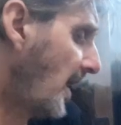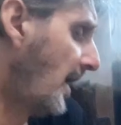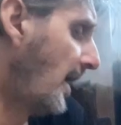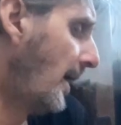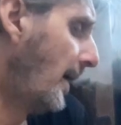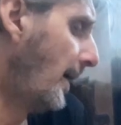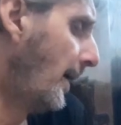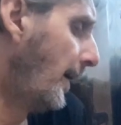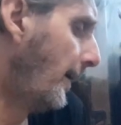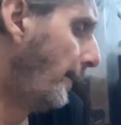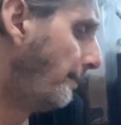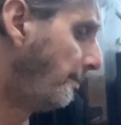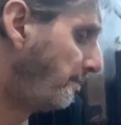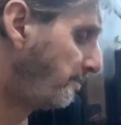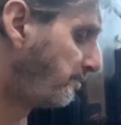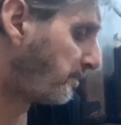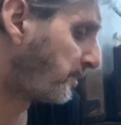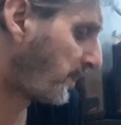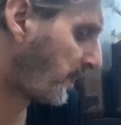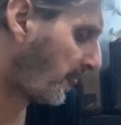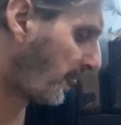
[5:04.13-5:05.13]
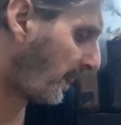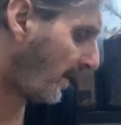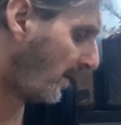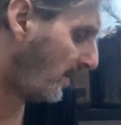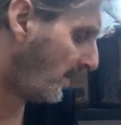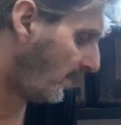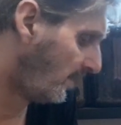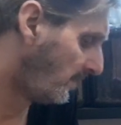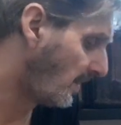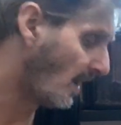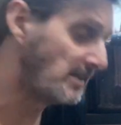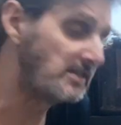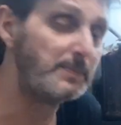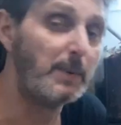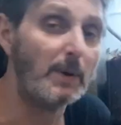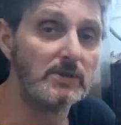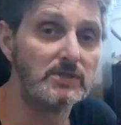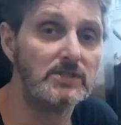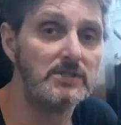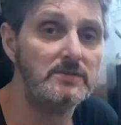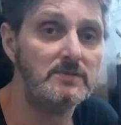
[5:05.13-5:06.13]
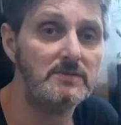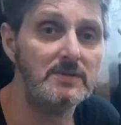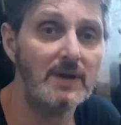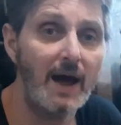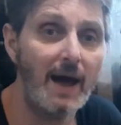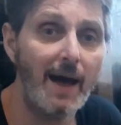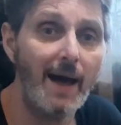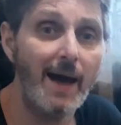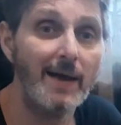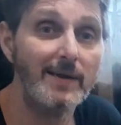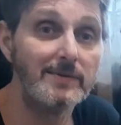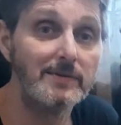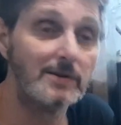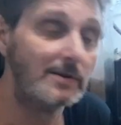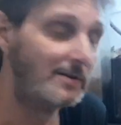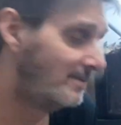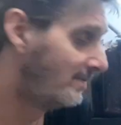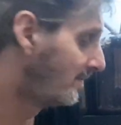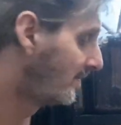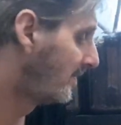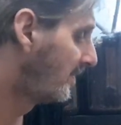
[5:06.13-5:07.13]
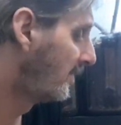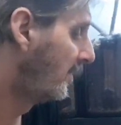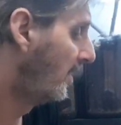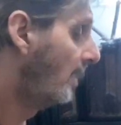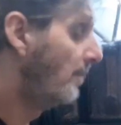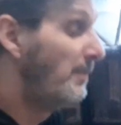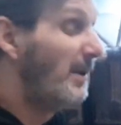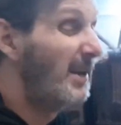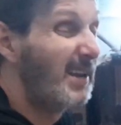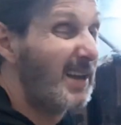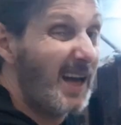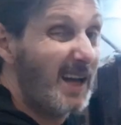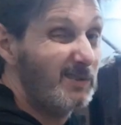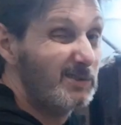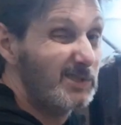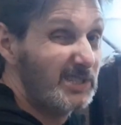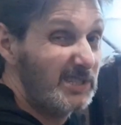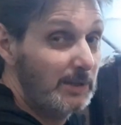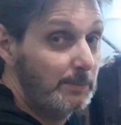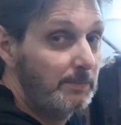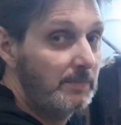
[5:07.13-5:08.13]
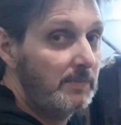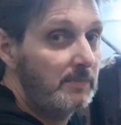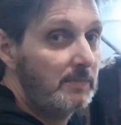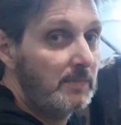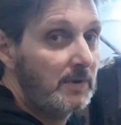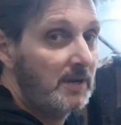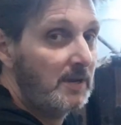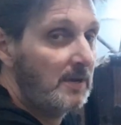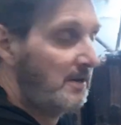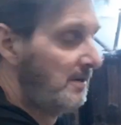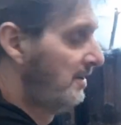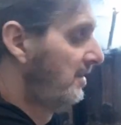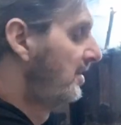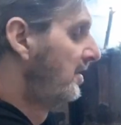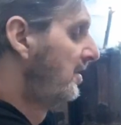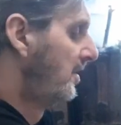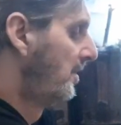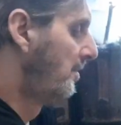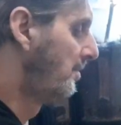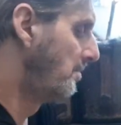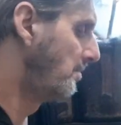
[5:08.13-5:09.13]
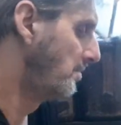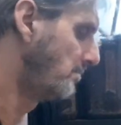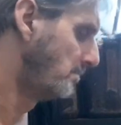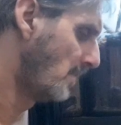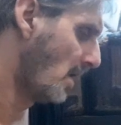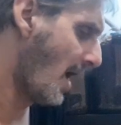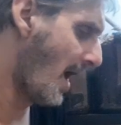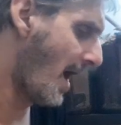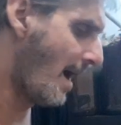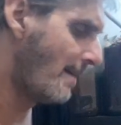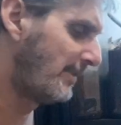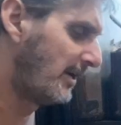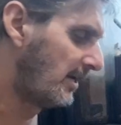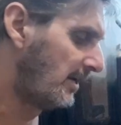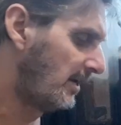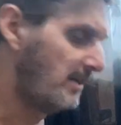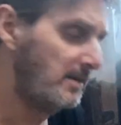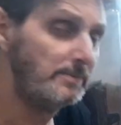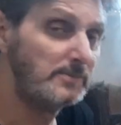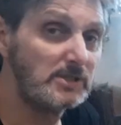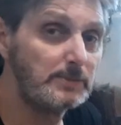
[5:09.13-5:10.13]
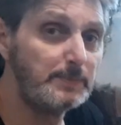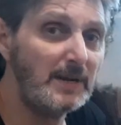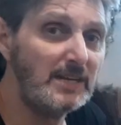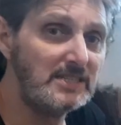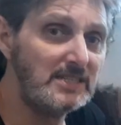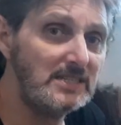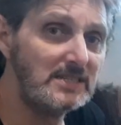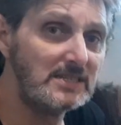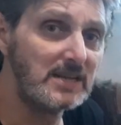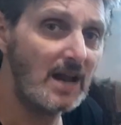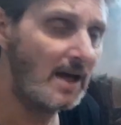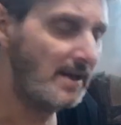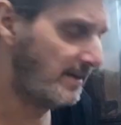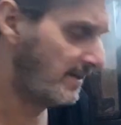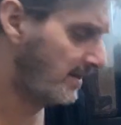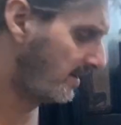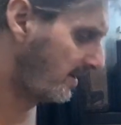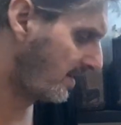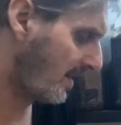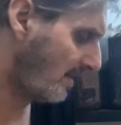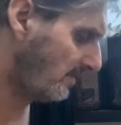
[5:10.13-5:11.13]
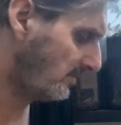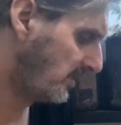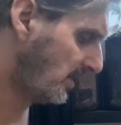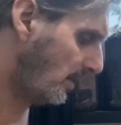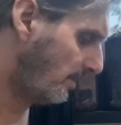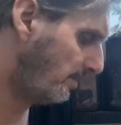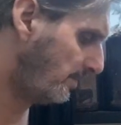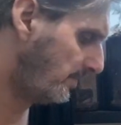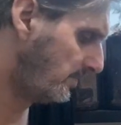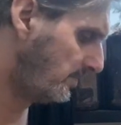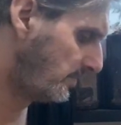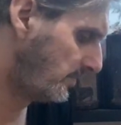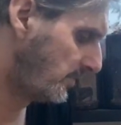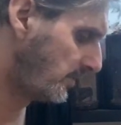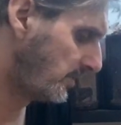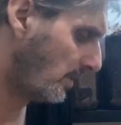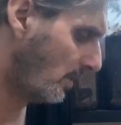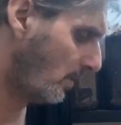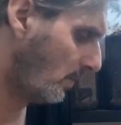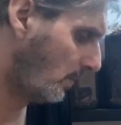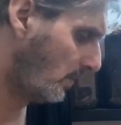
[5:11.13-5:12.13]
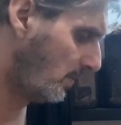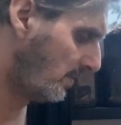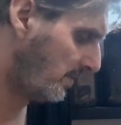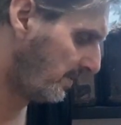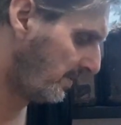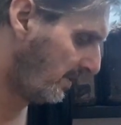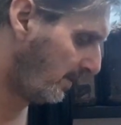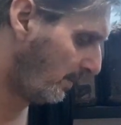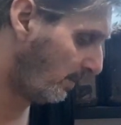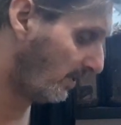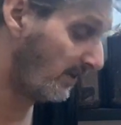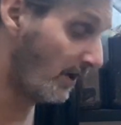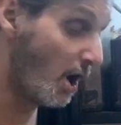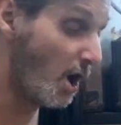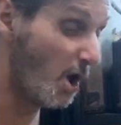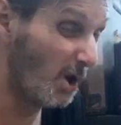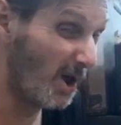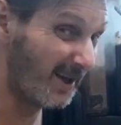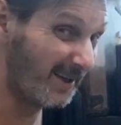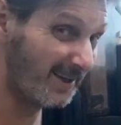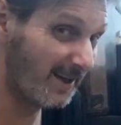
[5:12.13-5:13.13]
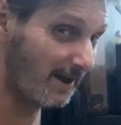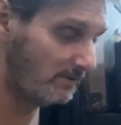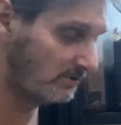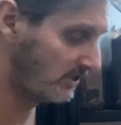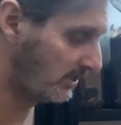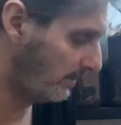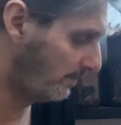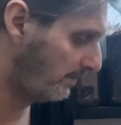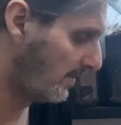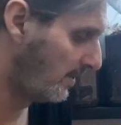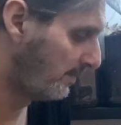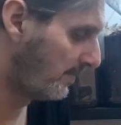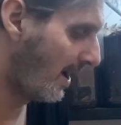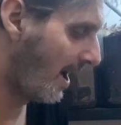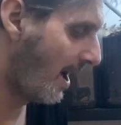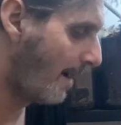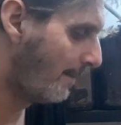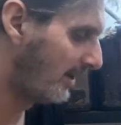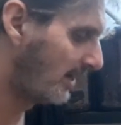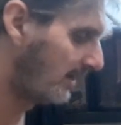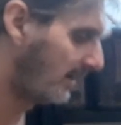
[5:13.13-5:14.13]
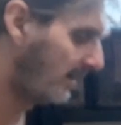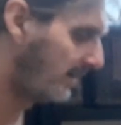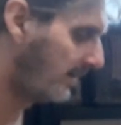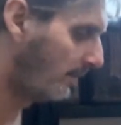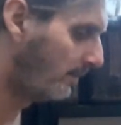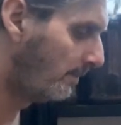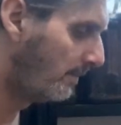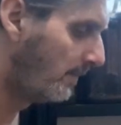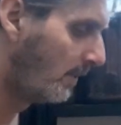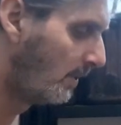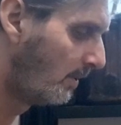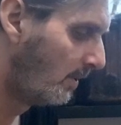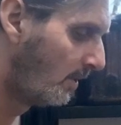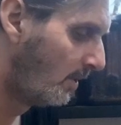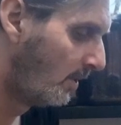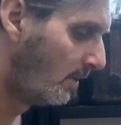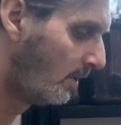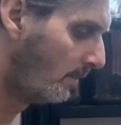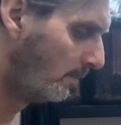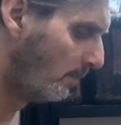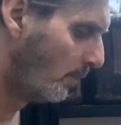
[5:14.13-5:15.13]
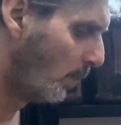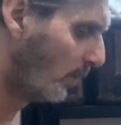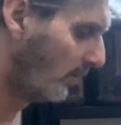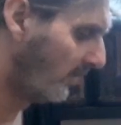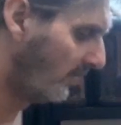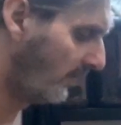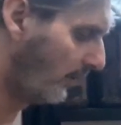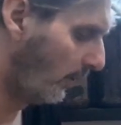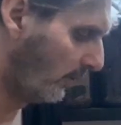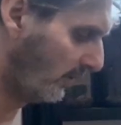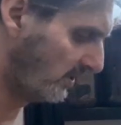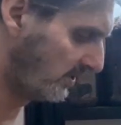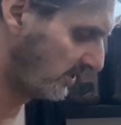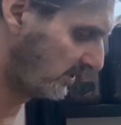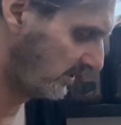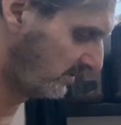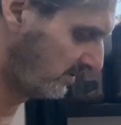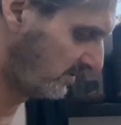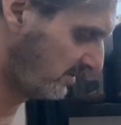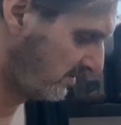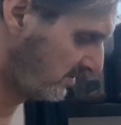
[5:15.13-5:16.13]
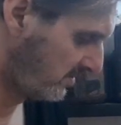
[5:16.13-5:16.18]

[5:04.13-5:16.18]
the Isopods and a bit of calcium. Armadillidium species like calcium, so, well, they all like calcium, but Armadillidium more than the others.